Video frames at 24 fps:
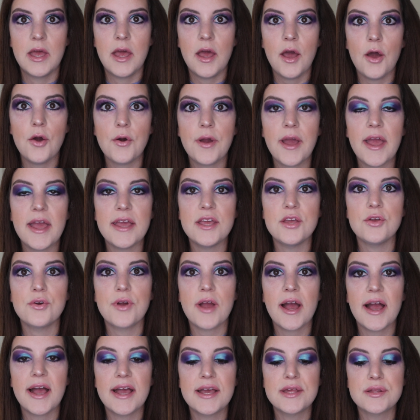Okay, you
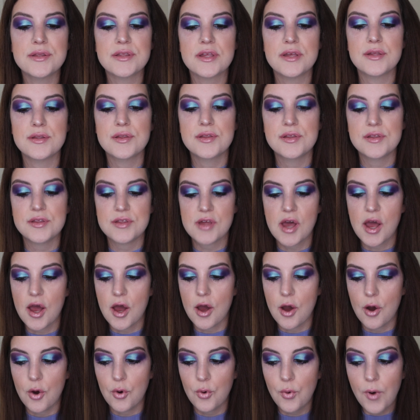guys,
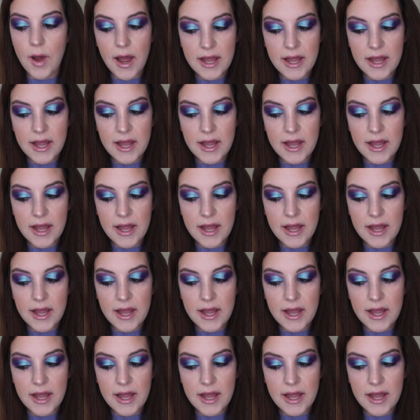so